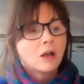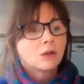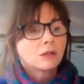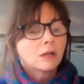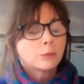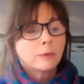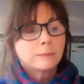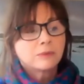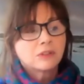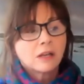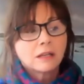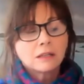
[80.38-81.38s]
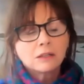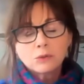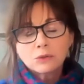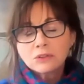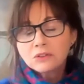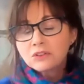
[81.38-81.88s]
on our website, you
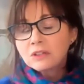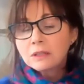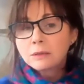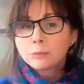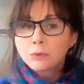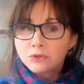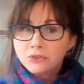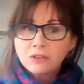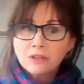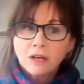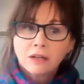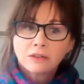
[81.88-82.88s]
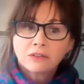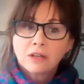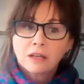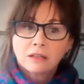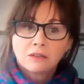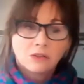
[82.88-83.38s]
can see what she does
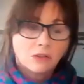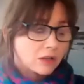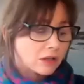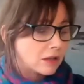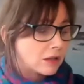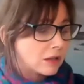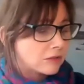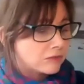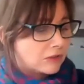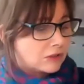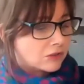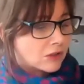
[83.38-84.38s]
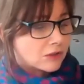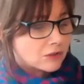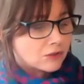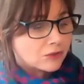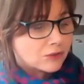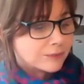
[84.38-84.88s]
and her
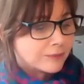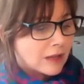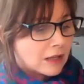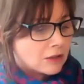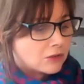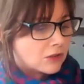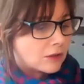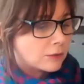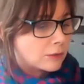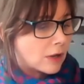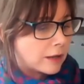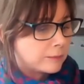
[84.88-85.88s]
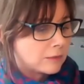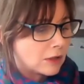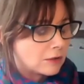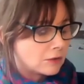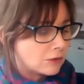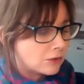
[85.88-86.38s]
research. So I'm
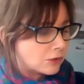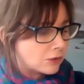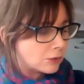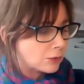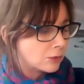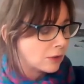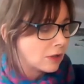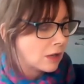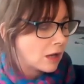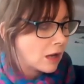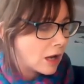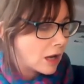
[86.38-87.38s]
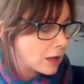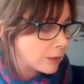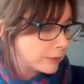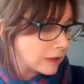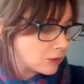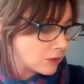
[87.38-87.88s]
going to uh,
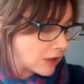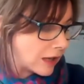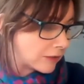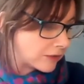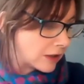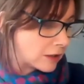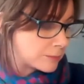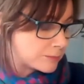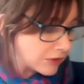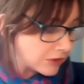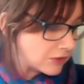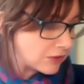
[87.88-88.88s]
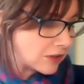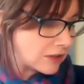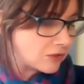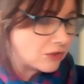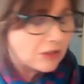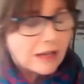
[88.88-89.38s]
we're going to have her
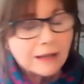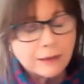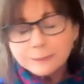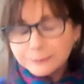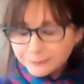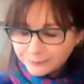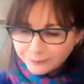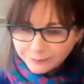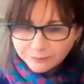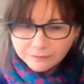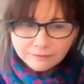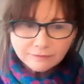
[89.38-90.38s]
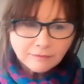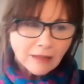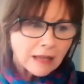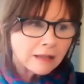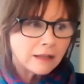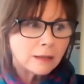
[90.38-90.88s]
presentation now,
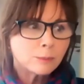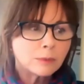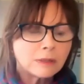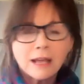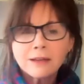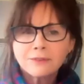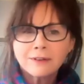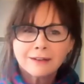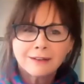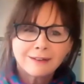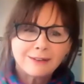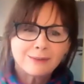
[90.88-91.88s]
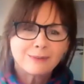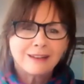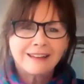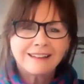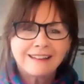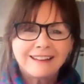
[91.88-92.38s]
and then we'll have a
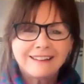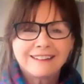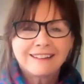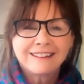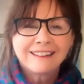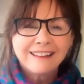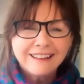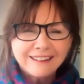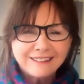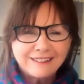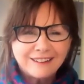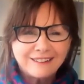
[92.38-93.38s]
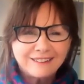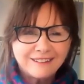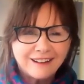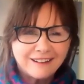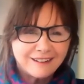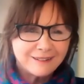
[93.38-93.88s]
Q&A later. So
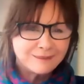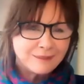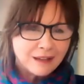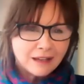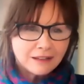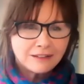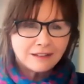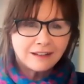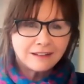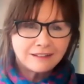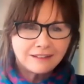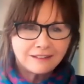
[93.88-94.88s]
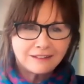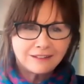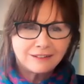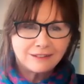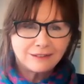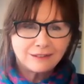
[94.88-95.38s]
um, delighted
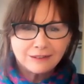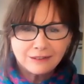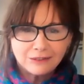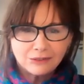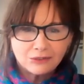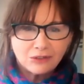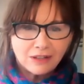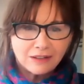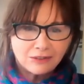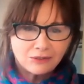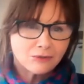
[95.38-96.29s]
to share the